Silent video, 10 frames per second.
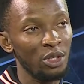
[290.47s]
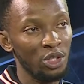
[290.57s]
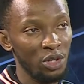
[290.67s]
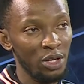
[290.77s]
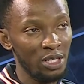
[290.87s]

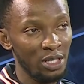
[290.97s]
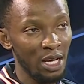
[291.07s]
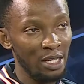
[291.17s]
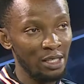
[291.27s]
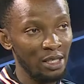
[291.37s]
Do you
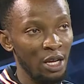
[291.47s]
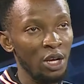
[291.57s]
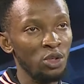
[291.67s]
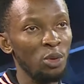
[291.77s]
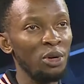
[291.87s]
understand?
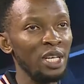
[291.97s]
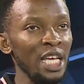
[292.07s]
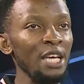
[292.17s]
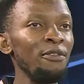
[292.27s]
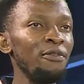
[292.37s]
So, but
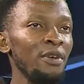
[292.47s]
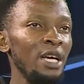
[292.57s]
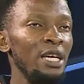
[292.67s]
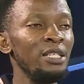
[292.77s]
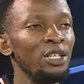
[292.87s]
if
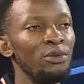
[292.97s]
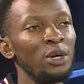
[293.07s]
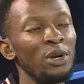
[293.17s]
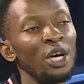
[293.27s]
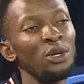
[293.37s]
he's a
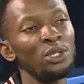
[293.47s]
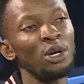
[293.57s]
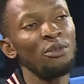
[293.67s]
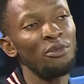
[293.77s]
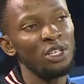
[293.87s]
regular user
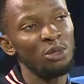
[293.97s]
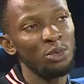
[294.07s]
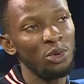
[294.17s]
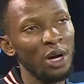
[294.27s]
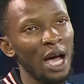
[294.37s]
of Facebook